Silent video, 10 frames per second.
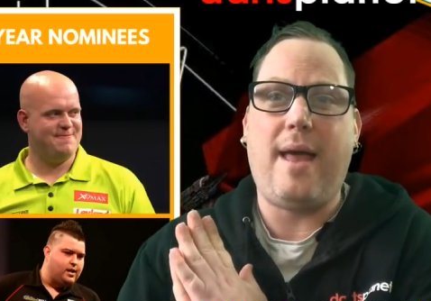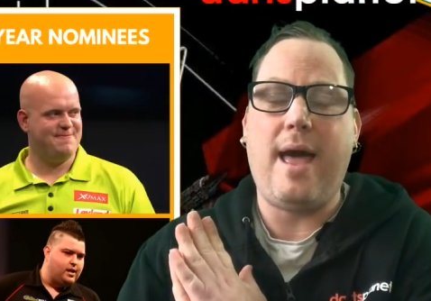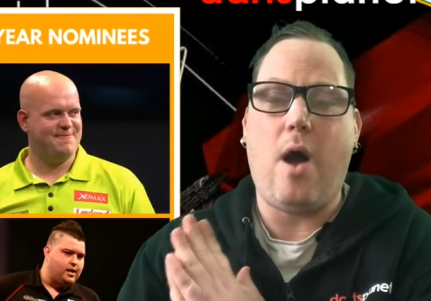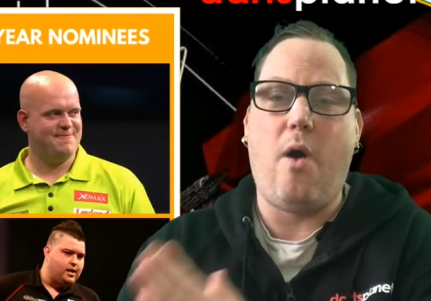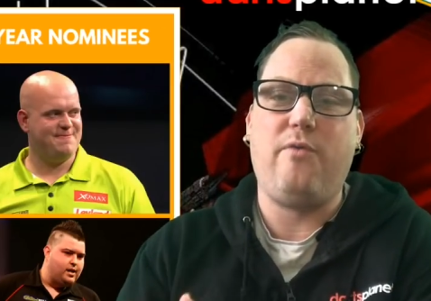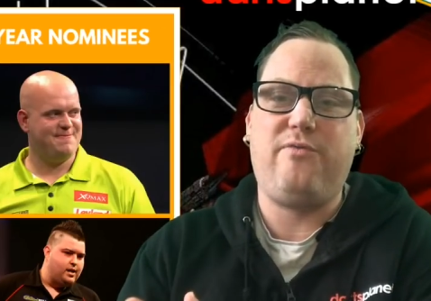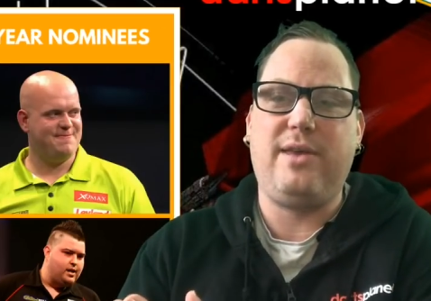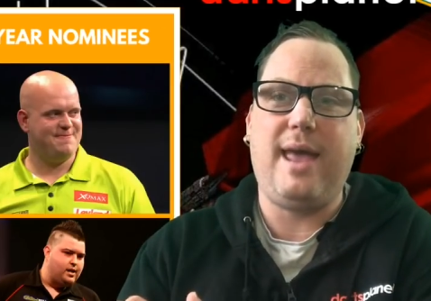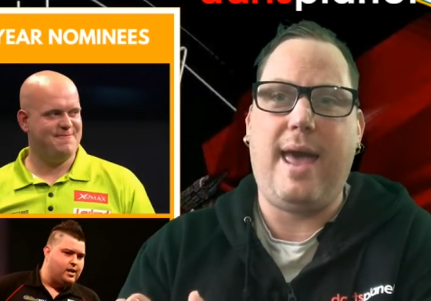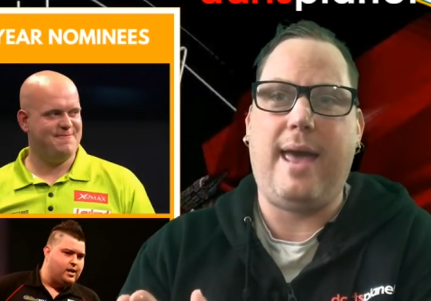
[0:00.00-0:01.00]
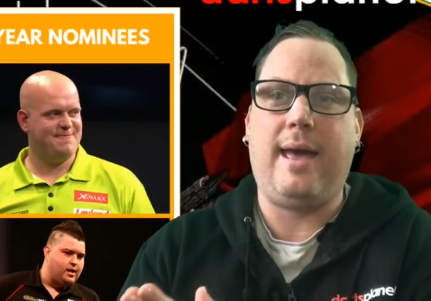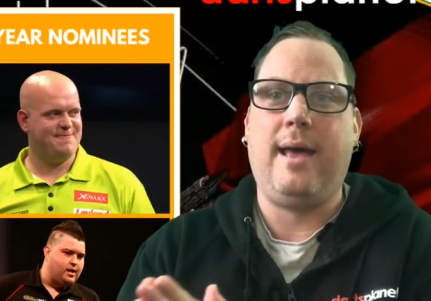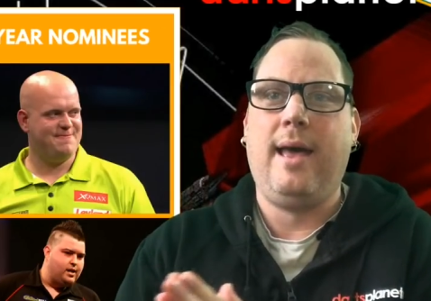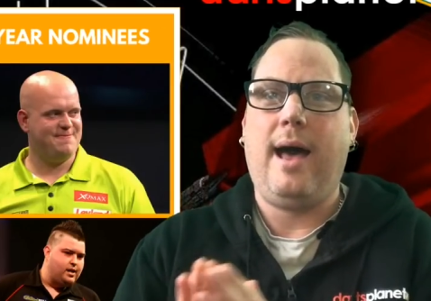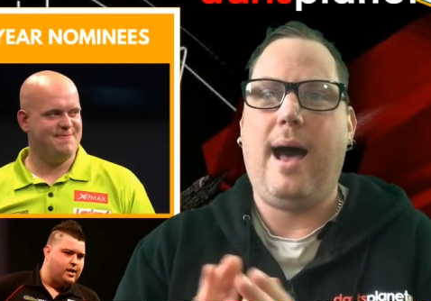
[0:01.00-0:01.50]
Speaker 1: Player of the
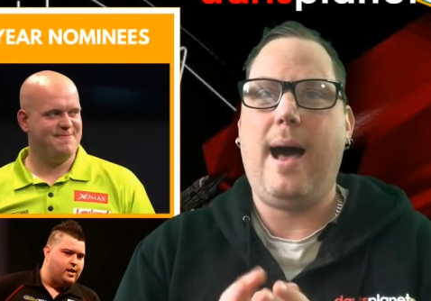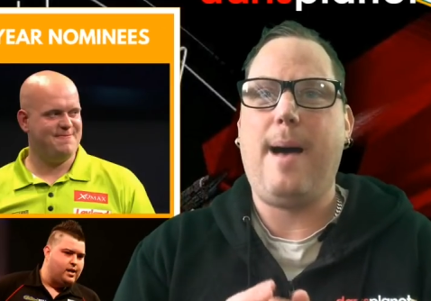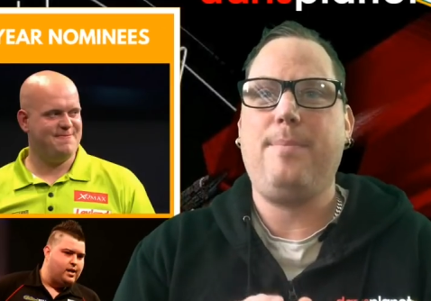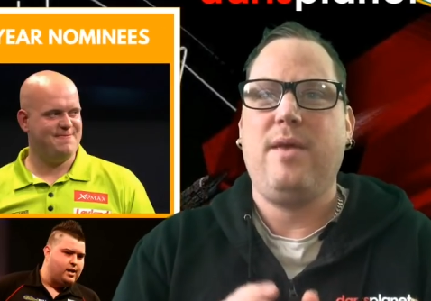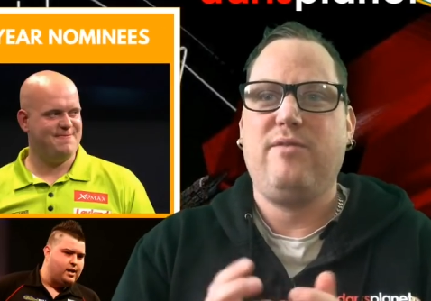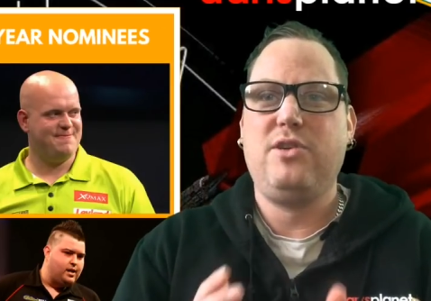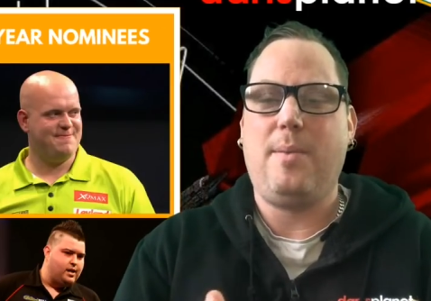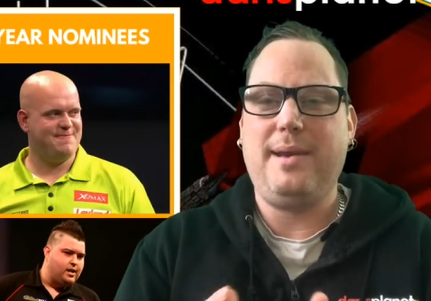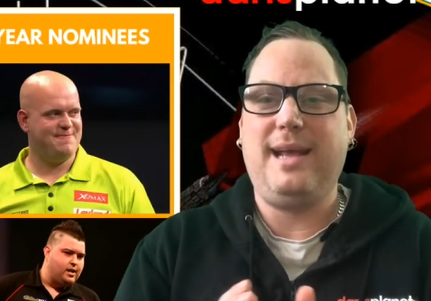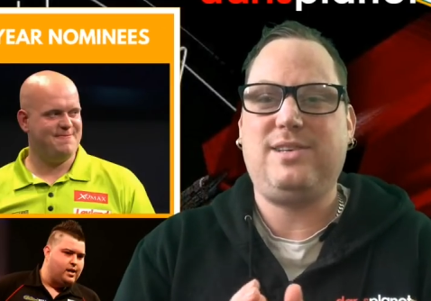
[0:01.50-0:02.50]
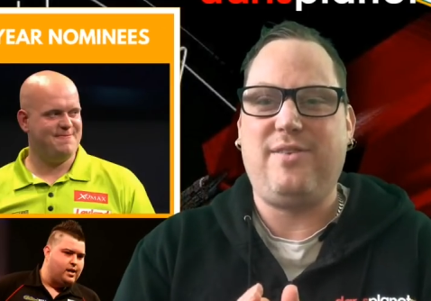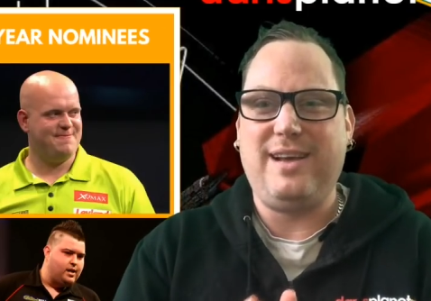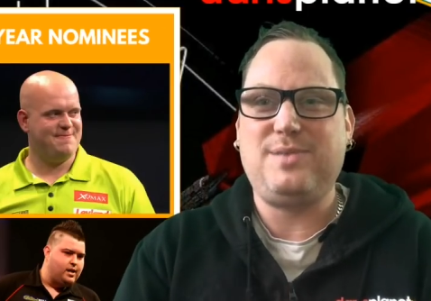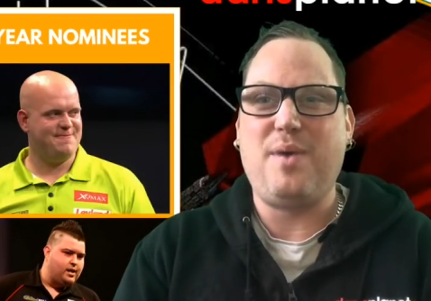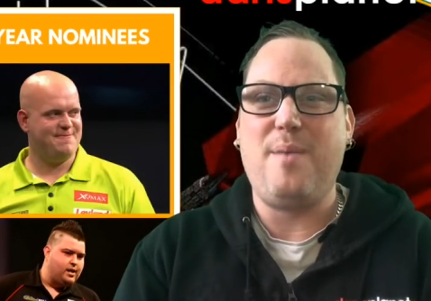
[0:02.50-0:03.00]
Year. Um, the nominees for
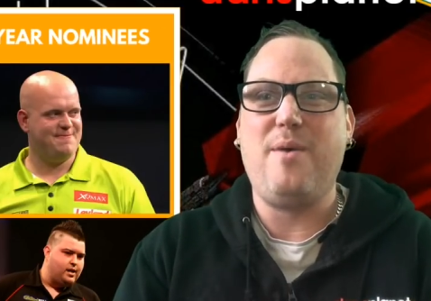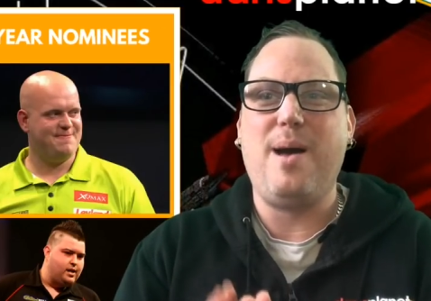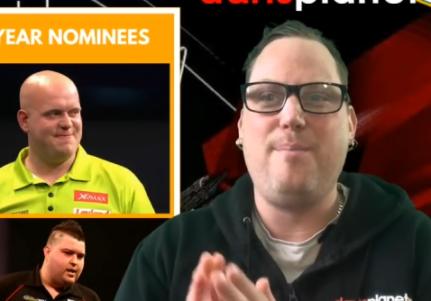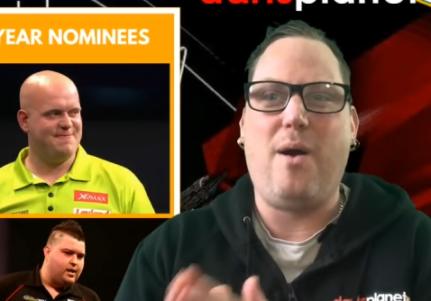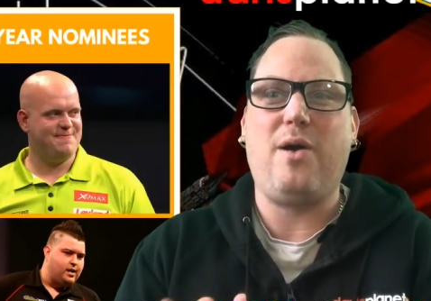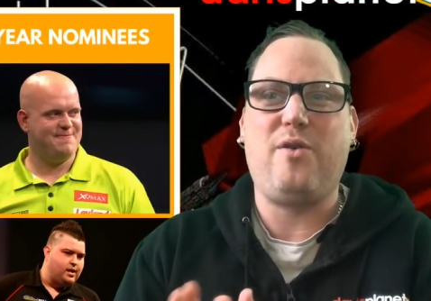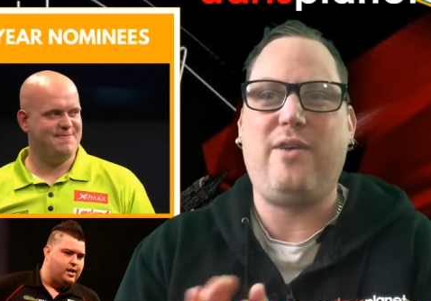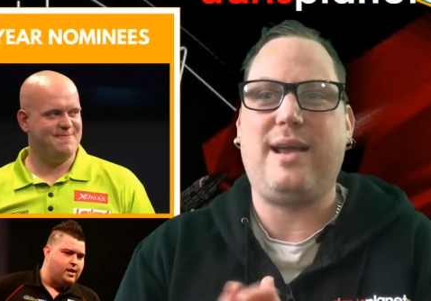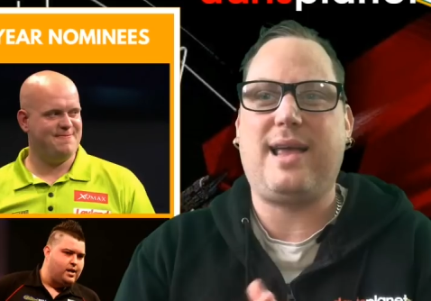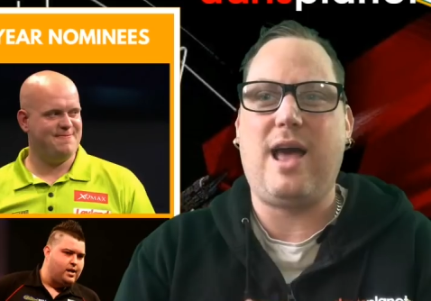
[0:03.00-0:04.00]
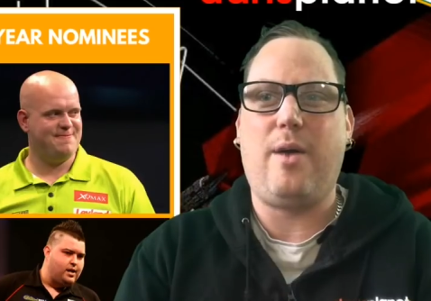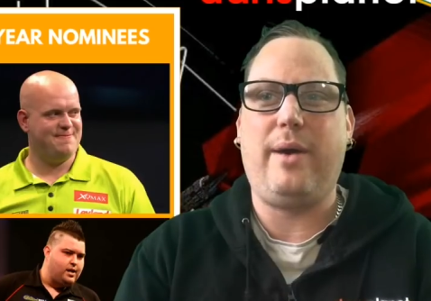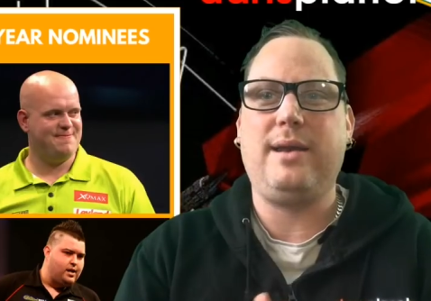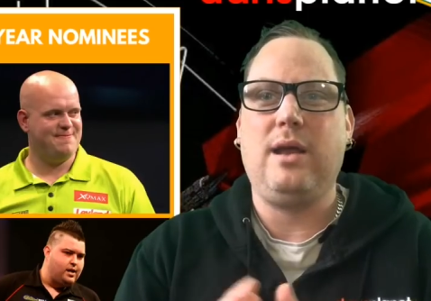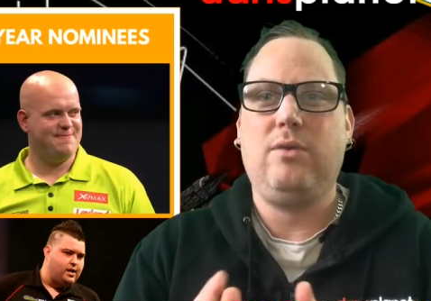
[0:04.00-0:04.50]
this one were Michael Van
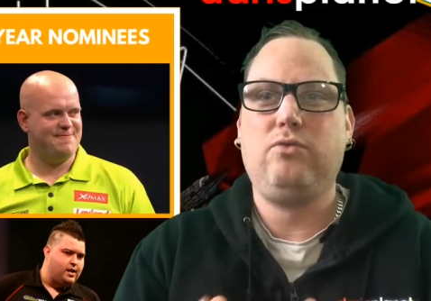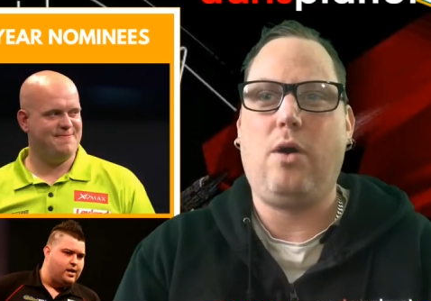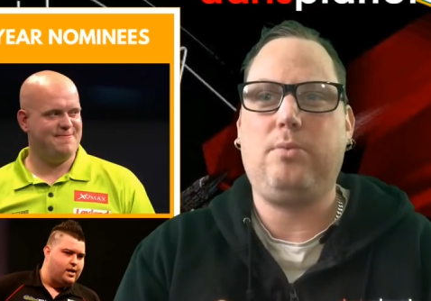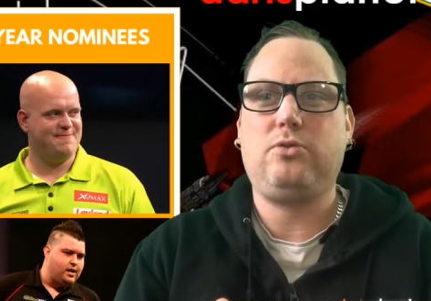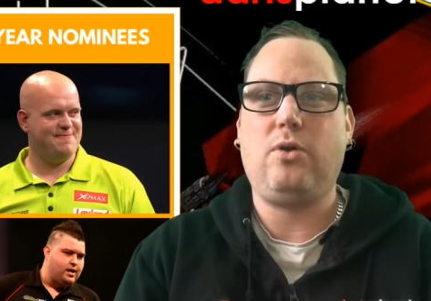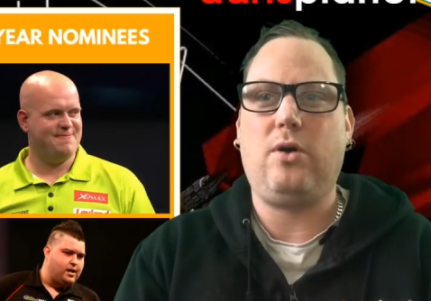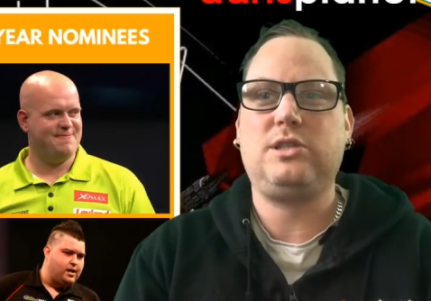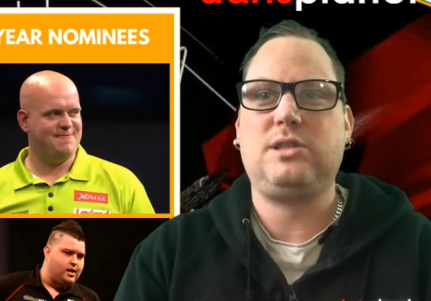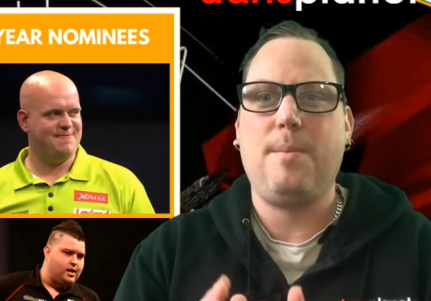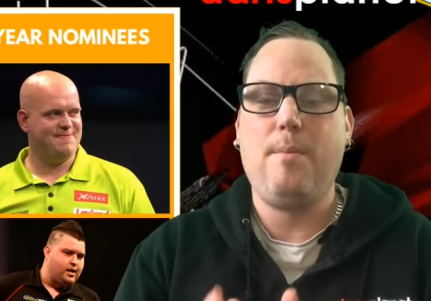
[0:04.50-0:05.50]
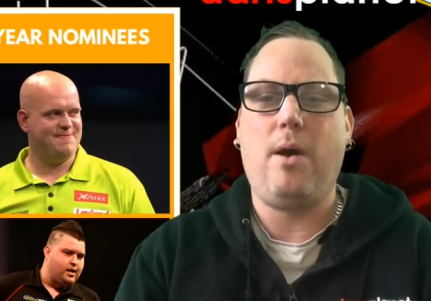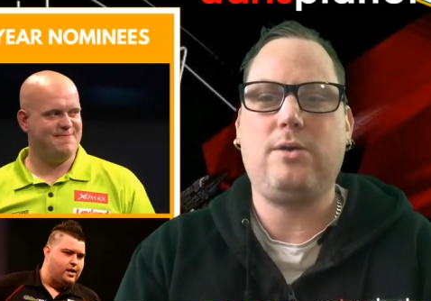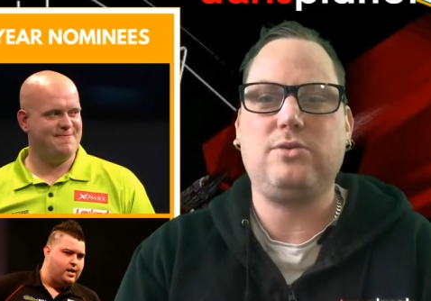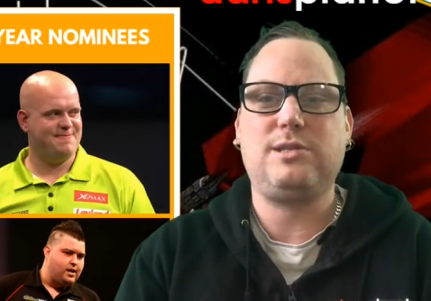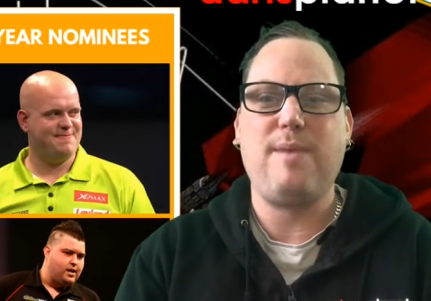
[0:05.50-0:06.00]
Gerwen, Rob Cross,
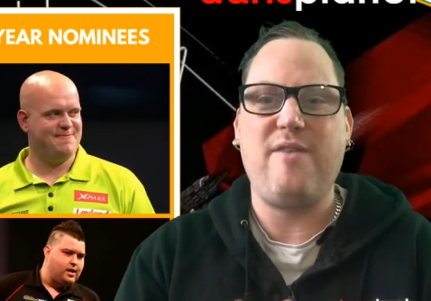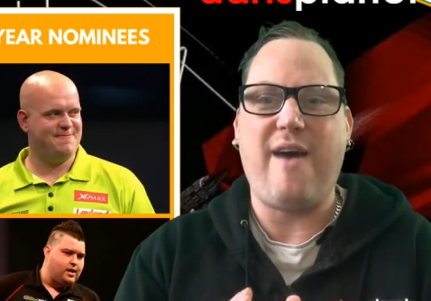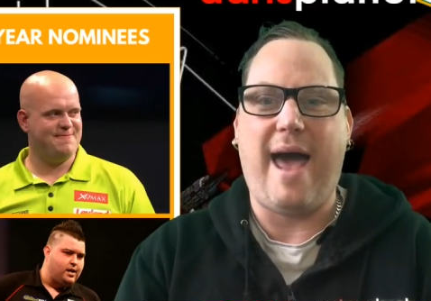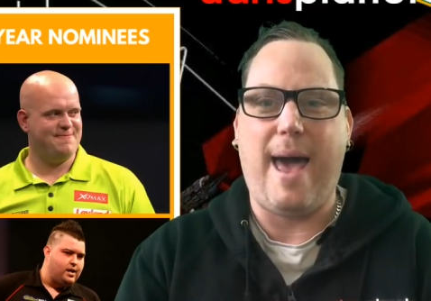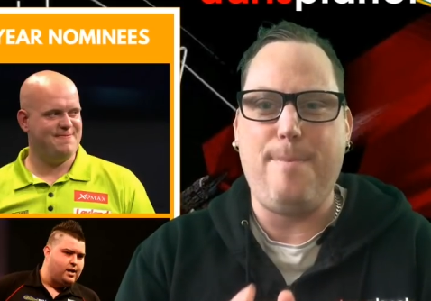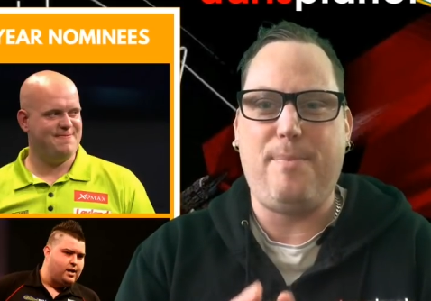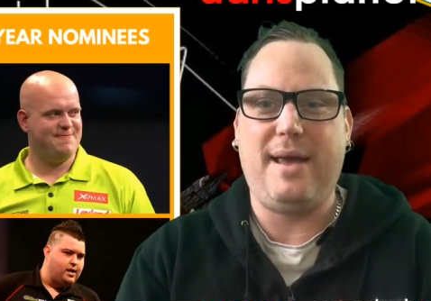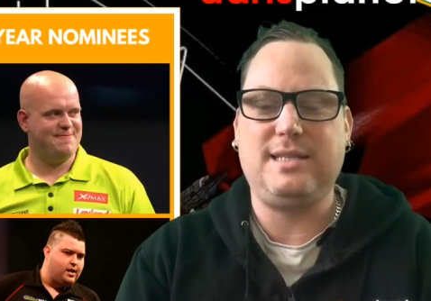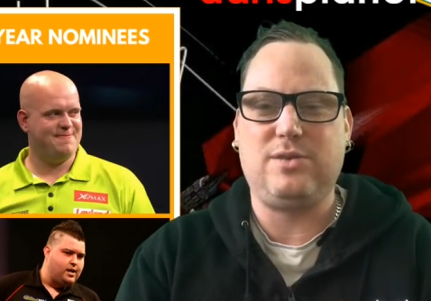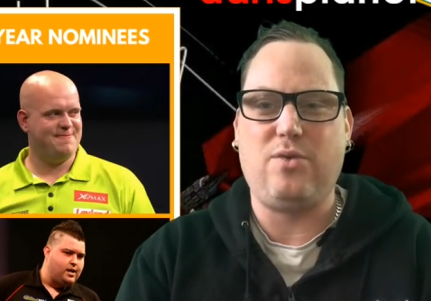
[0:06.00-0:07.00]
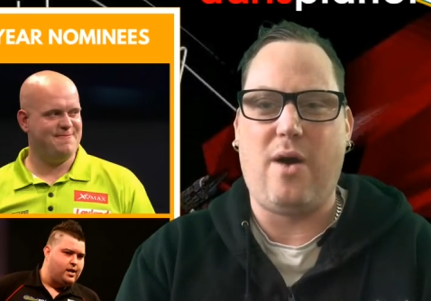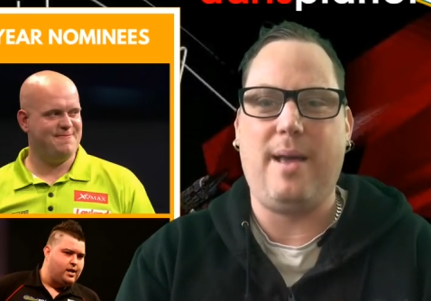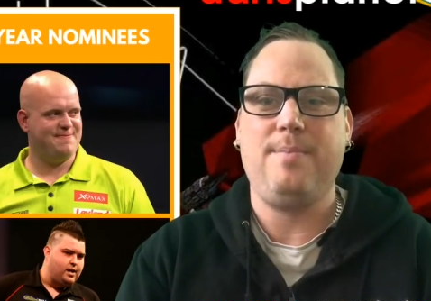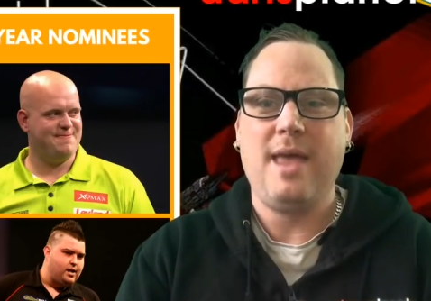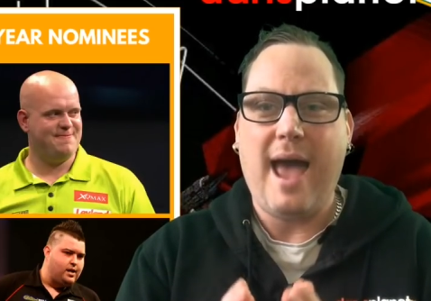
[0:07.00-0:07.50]
Michael Smith and Peter
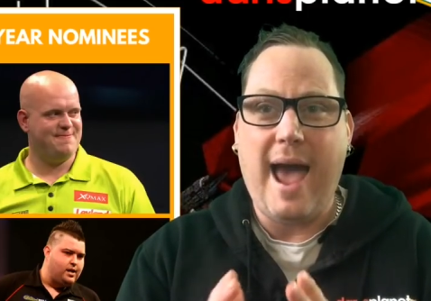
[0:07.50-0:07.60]
Wright.